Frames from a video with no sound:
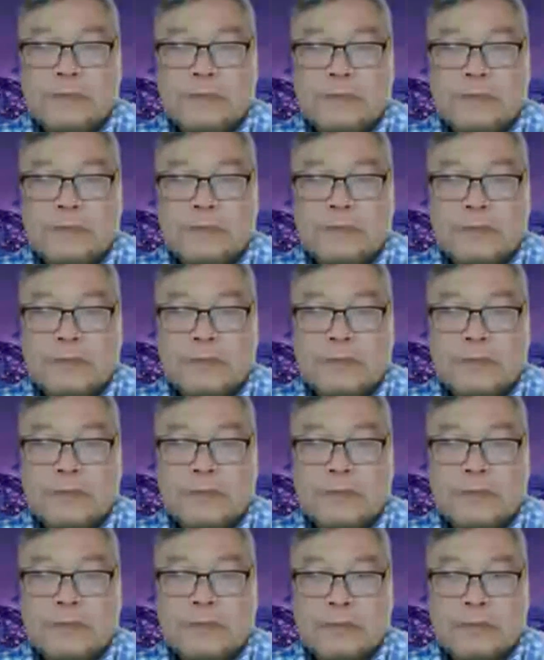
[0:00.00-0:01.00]

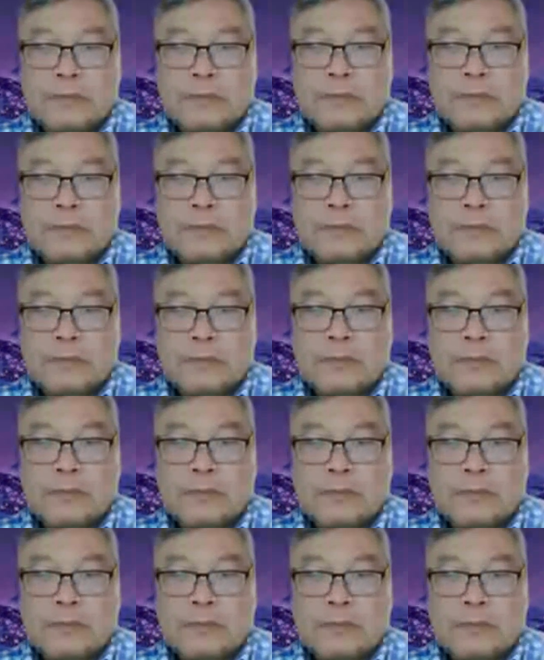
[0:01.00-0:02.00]

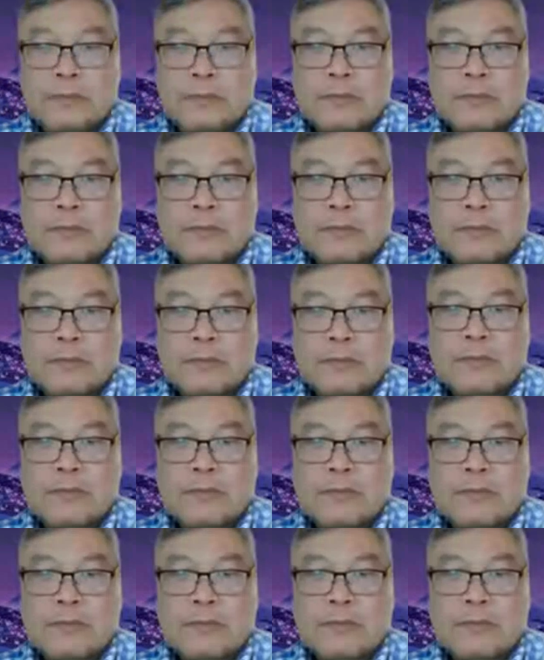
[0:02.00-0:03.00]

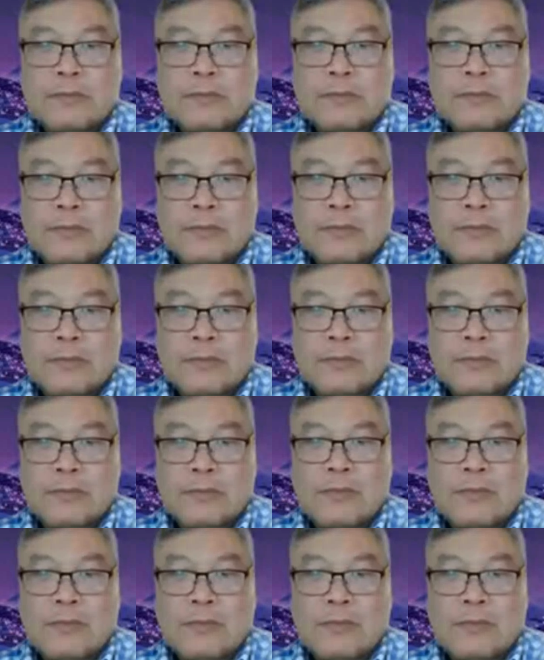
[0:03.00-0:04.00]

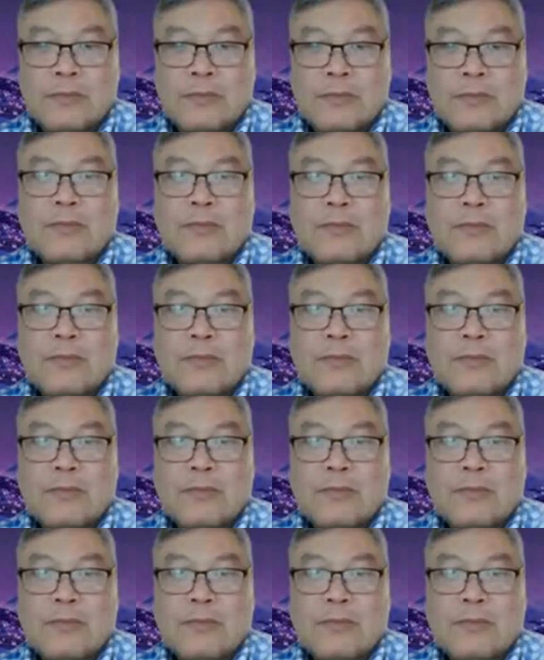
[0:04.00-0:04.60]
[no speech]